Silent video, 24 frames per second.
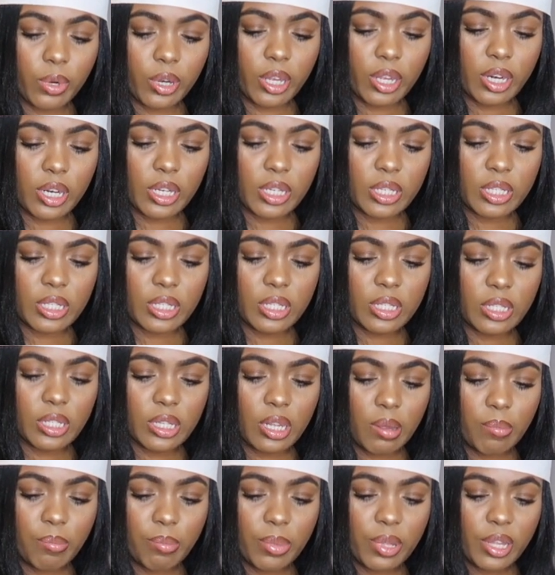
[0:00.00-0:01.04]
we're gonna
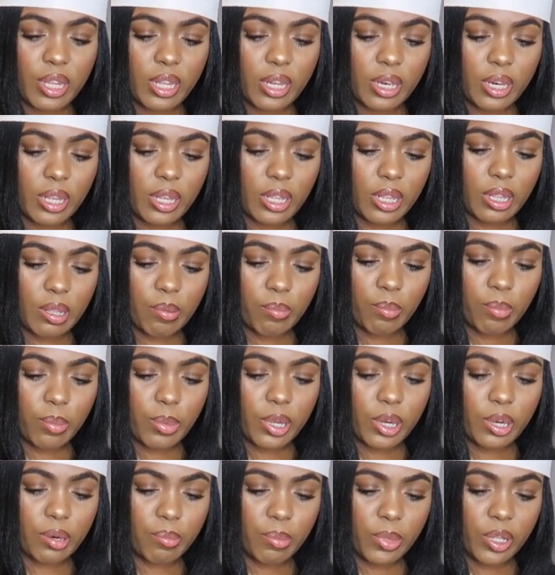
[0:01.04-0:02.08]
dump it in the
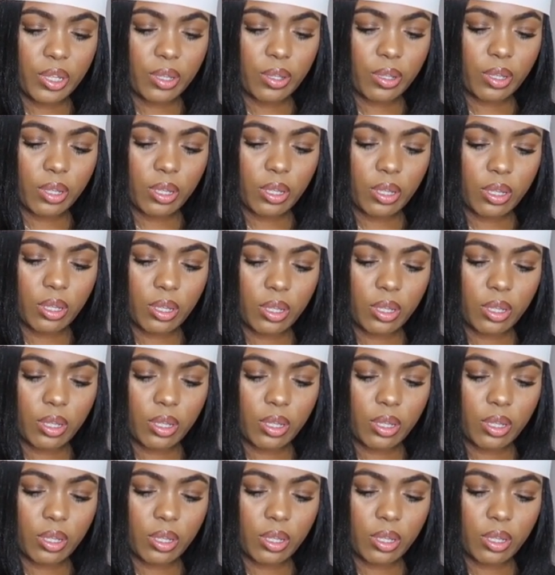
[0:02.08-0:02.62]
buttermilk,